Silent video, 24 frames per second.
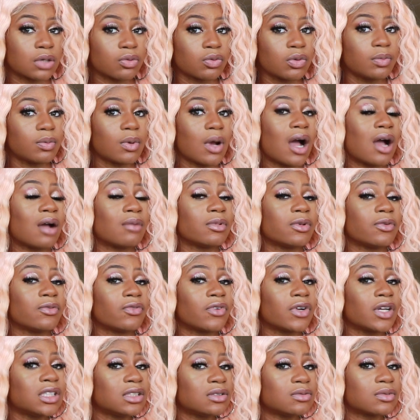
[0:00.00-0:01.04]
Like, we probably be
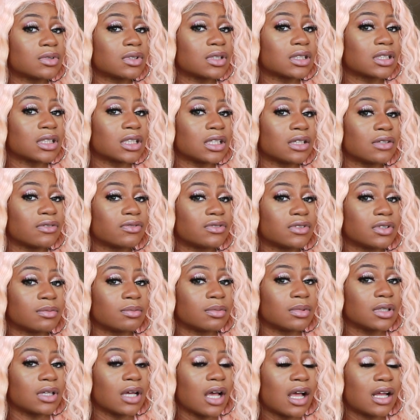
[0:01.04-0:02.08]
friends with the thief, to
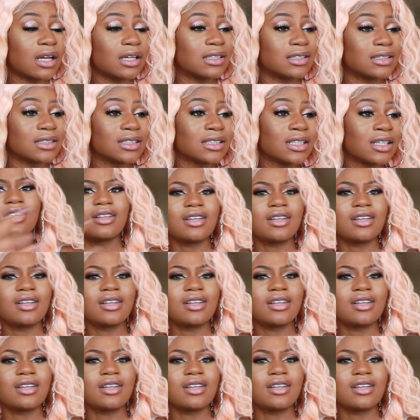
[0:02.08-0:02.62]
be honest.